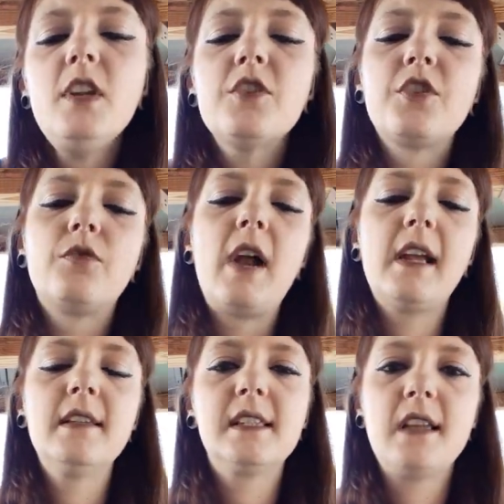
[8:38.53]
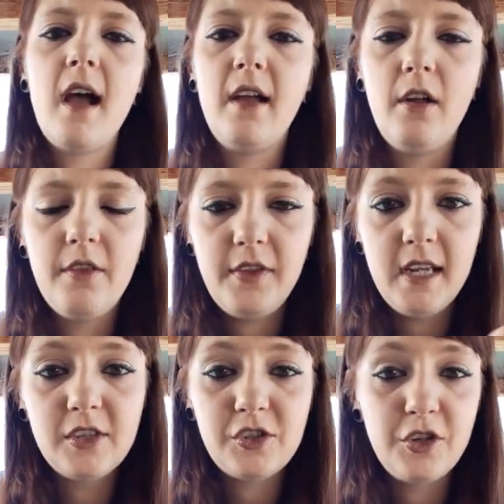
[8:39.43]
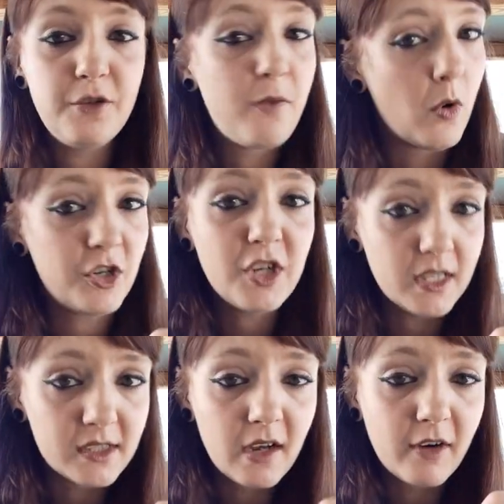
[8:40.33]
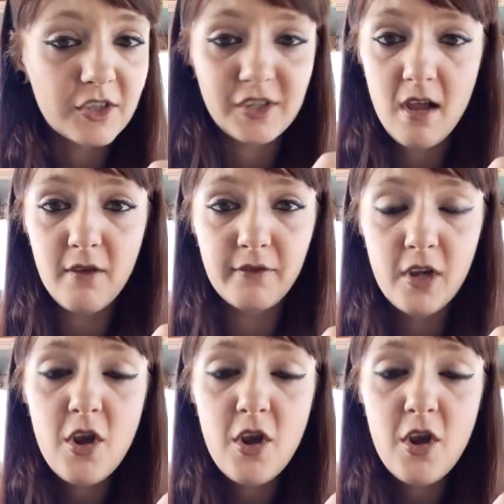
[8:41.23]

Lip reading: to reconcile these two portions of ourselves.